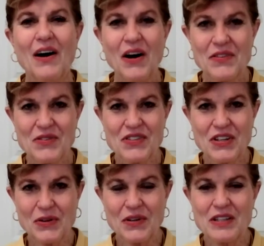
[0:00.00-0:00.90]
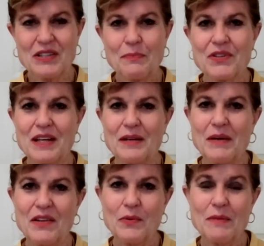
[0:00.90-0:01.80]
author series presented
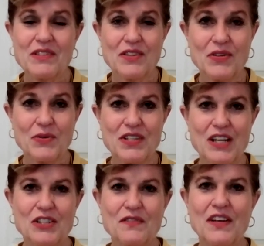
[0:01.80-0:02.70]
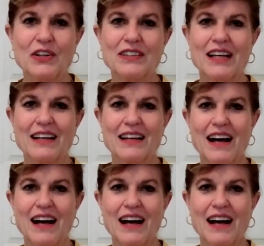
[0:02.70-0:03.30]
by the Women's Association of Hilton Head